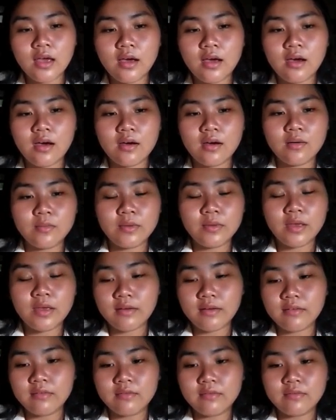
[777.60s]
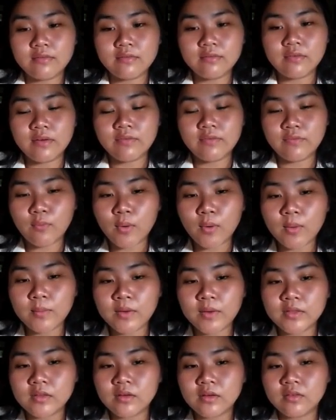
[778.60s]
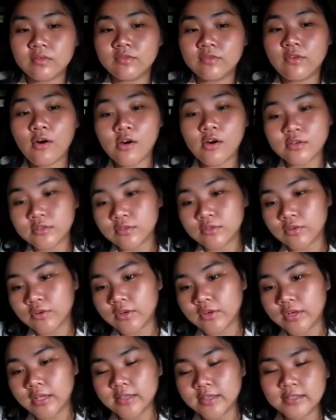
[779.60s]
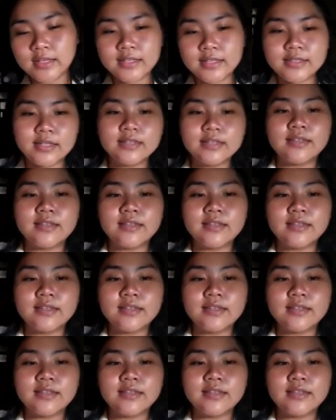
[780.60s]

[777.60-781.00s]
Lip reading: we have a format of author and then the